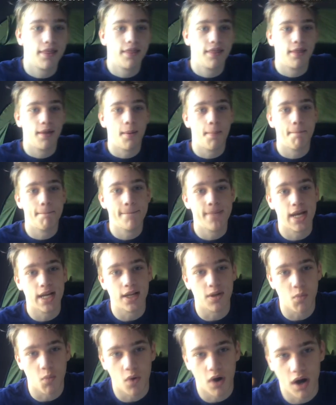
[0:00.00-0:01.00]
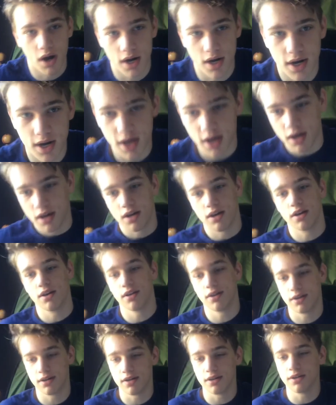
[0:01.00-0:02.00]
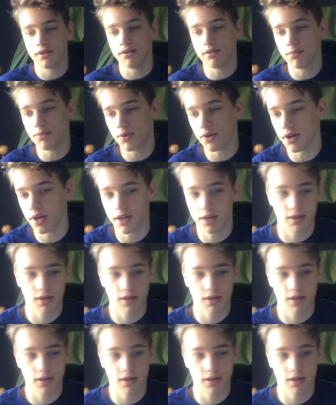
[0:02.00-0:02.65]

the big one. Oh boy.